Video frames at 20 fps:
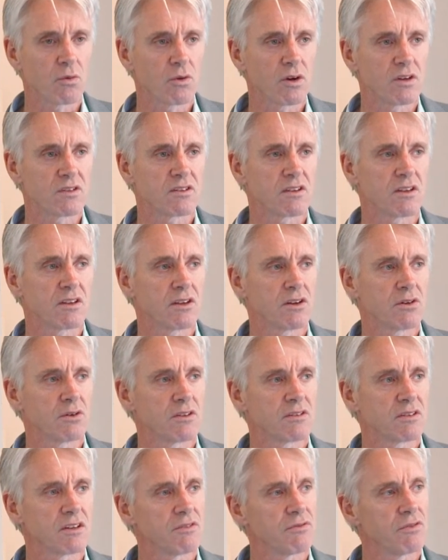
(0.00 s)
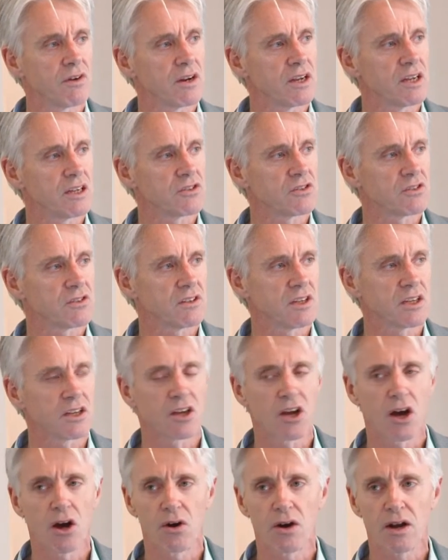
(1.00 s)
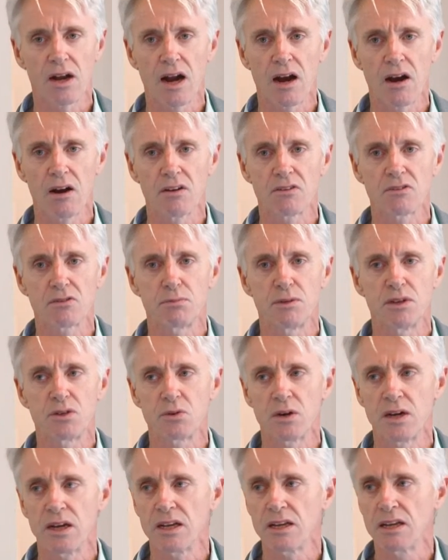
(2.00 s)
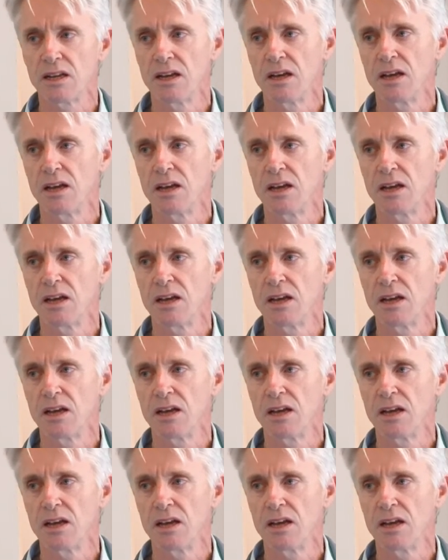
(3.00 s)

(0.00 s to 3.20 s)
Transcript: was that there was a very interesting co-occurrence between